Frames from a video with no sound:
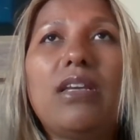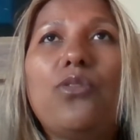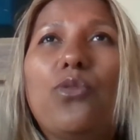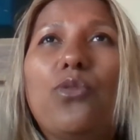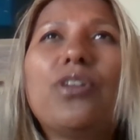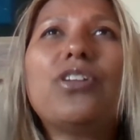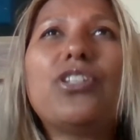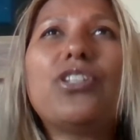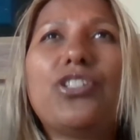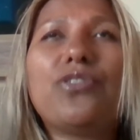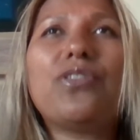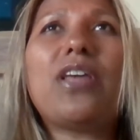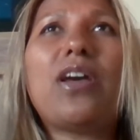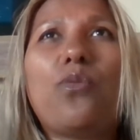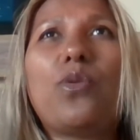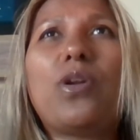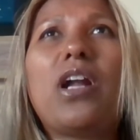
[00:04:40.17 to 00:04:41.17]
in order to do
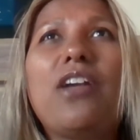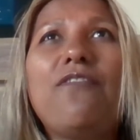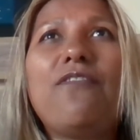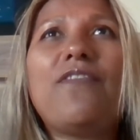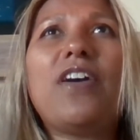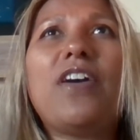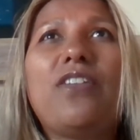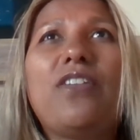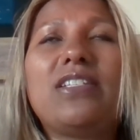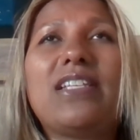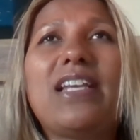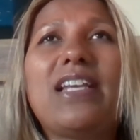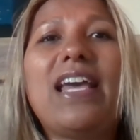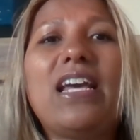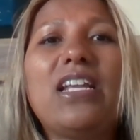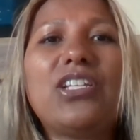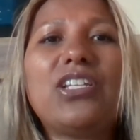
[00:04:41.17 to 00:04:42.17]
that, what I found is
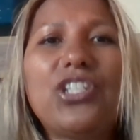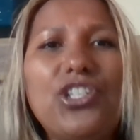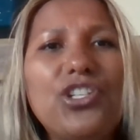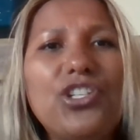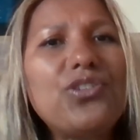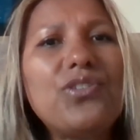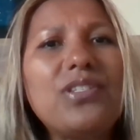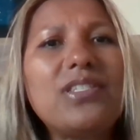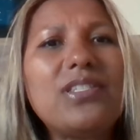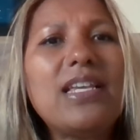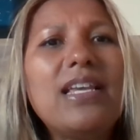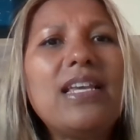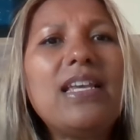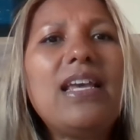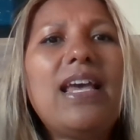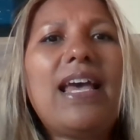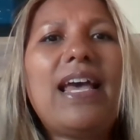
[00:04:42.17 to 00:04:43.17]
I had to choose
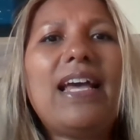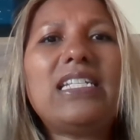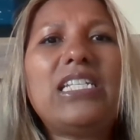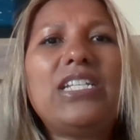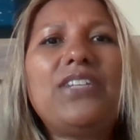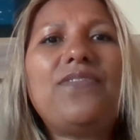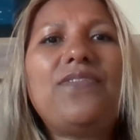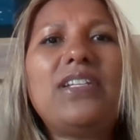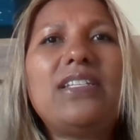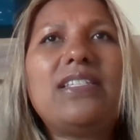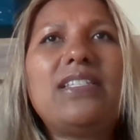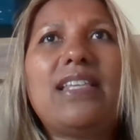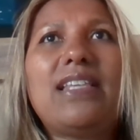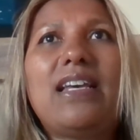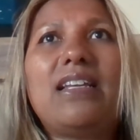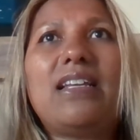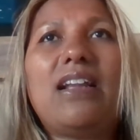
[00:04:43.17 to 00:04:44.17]
activities
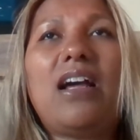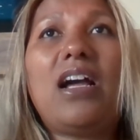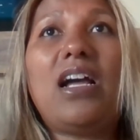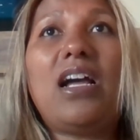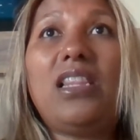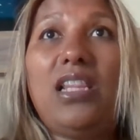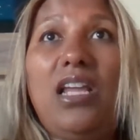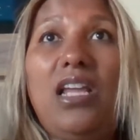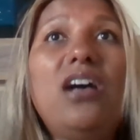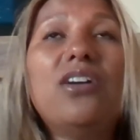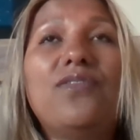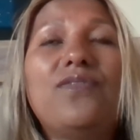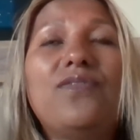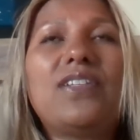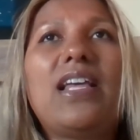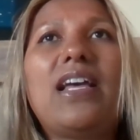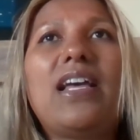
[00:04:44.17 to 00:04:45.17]
that I loved.